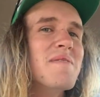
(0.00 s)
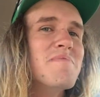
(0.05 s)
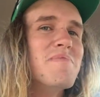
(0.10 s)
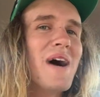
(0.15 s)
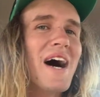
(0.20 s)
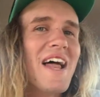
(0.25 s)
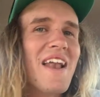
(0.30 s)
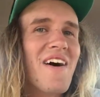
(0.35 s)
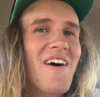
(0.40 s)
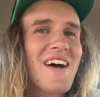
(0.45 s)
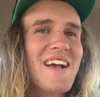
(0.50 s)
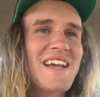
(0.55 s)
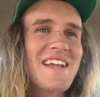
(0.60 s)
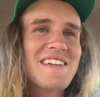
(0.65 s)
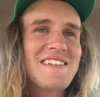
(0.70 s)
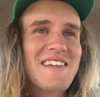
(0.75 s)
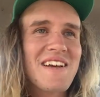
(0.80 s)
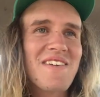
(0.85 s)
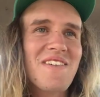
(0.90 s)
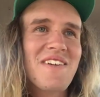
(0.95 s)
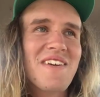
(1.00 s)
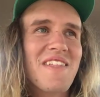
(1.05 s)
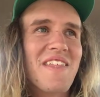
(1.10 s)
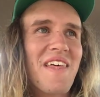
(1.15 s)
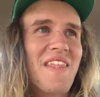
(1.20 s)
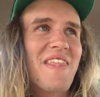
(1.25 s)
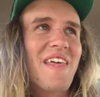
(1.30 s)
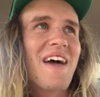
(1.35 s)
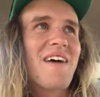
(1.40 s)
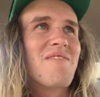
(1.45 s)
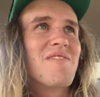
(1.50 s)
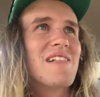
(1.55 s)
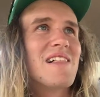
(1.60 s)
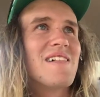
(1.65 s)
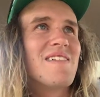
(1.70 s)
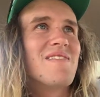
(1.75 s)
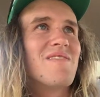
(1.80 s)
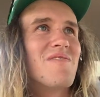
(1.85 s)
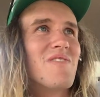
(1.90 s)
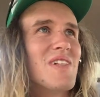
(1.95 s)
but I can tell you that they
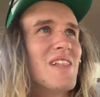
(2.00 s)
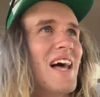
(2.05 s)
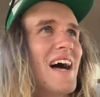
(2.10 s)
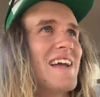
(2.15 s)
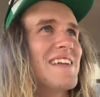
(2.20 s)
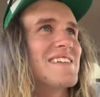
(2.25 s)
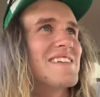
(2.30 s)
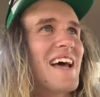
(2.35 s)
relate